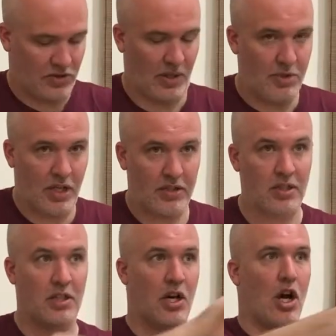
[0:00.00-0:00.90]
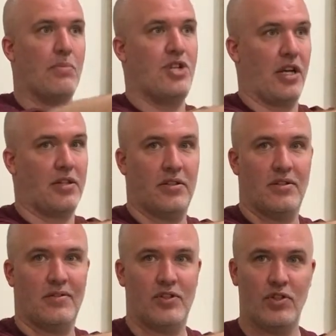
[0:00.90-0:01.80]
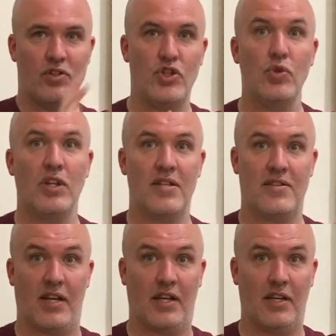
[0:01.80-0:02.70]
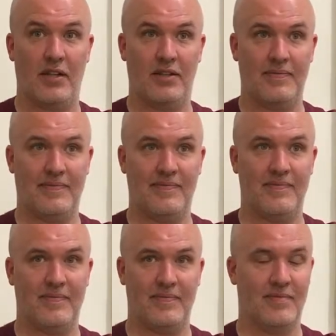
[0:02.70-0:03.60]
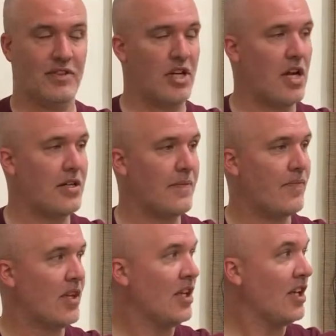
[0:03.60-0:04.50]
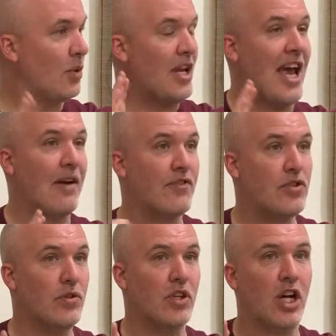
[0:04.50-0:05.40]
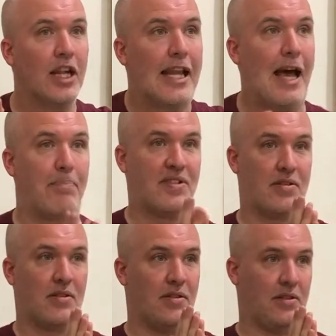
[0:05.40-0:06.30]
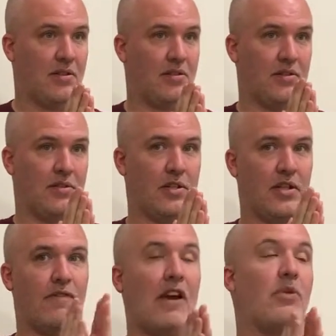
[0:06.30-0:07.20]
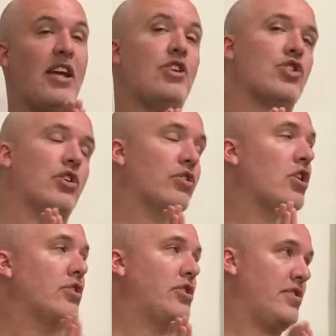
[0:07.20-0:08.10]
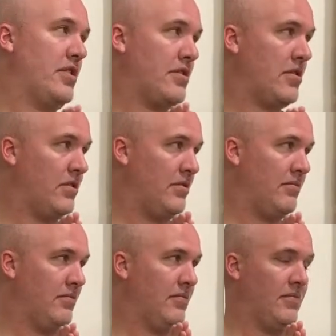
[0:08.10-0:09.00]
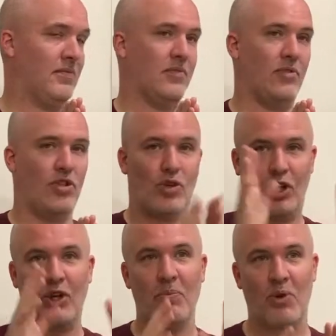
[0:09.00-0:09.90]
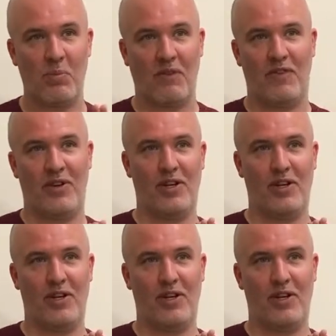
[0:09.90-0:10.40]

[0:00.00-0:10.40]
Subject-object. Dualistic. Right? We have to collapse the foundational consciousness. You can learn more about